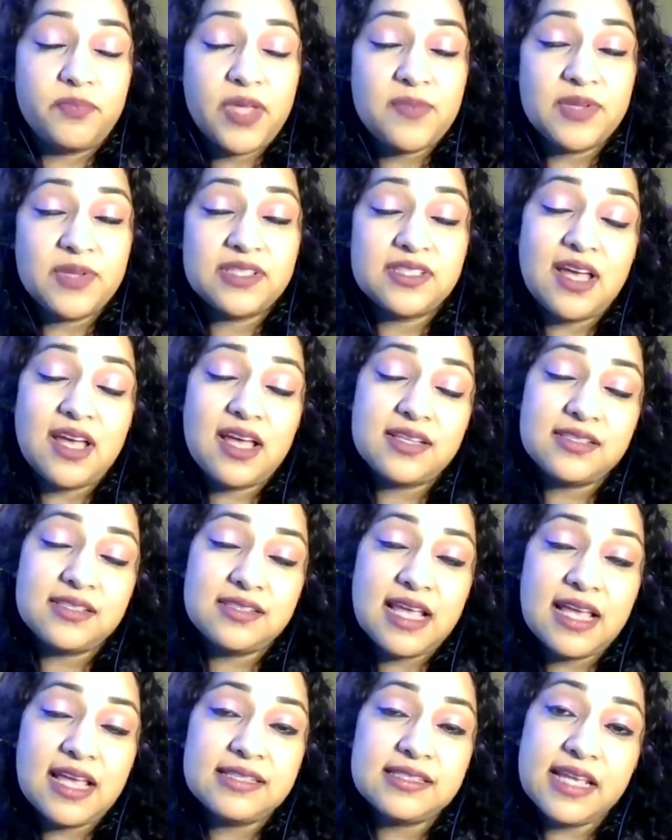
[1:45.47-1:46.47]
be able to
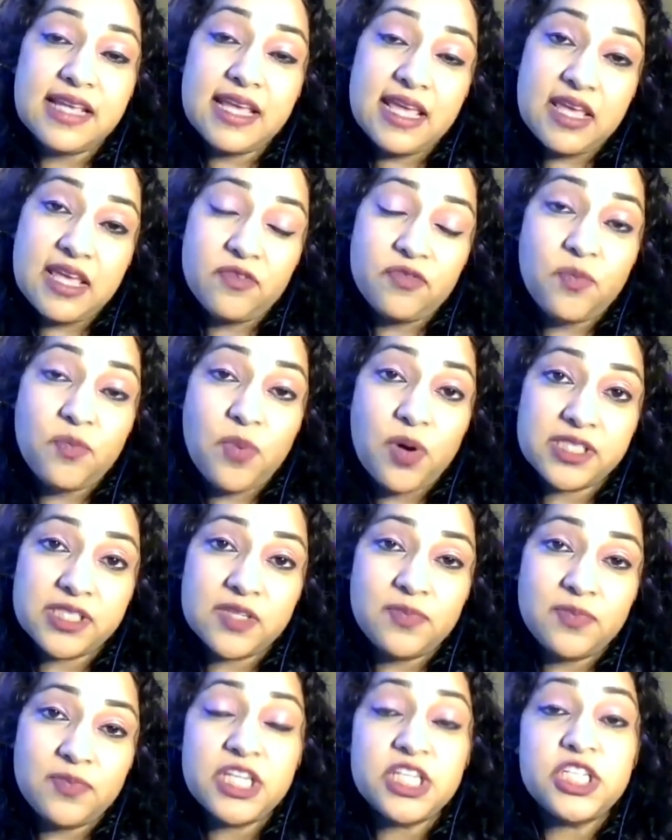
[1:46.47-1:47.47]
assess if
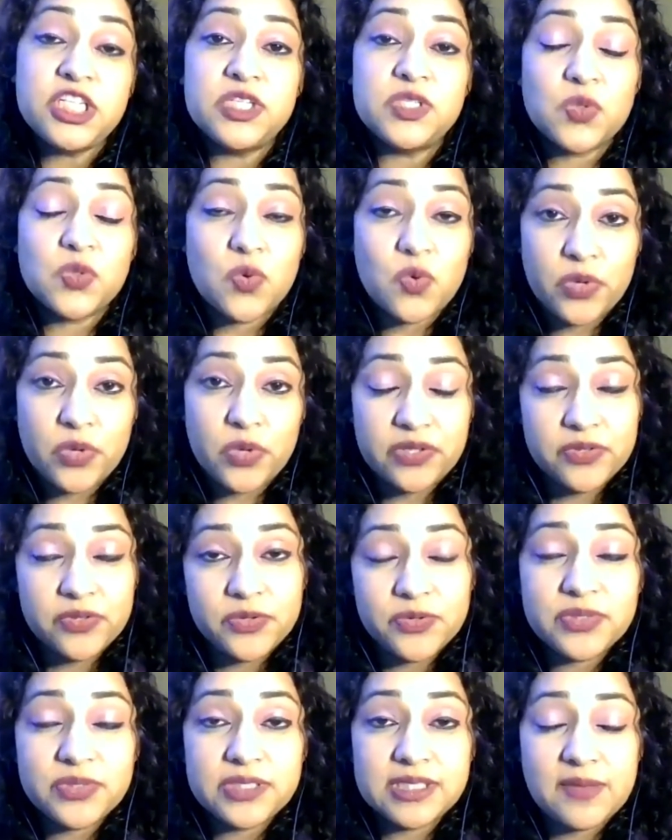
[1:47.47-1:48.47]
possibly she's going
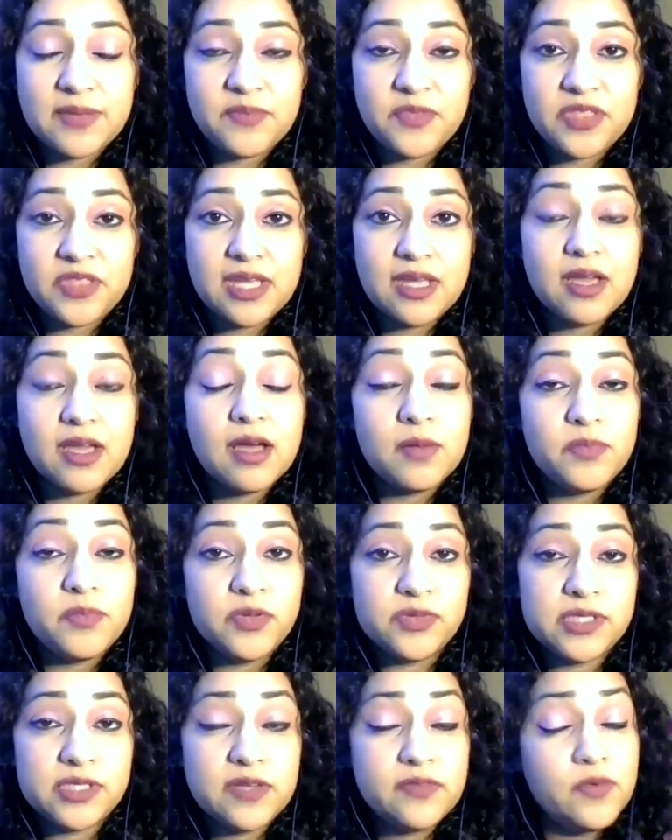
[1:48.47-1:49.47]
through something
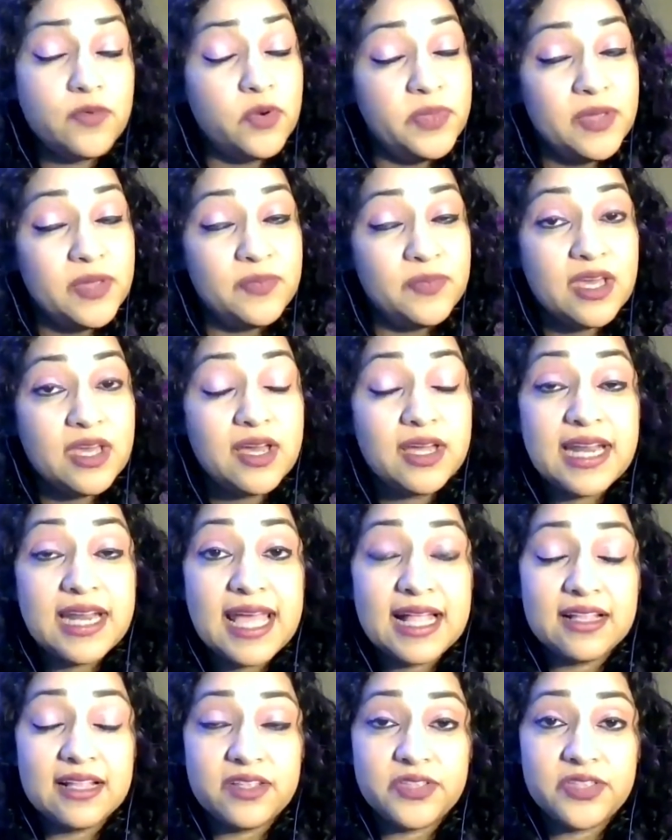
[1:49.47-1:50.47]
abusive or maybe
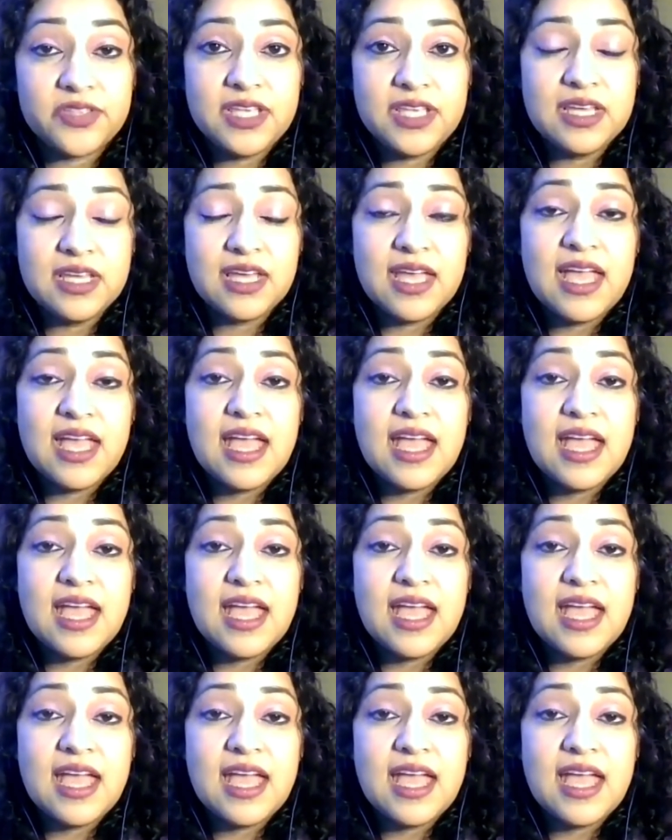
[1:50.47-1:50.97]
unhealthy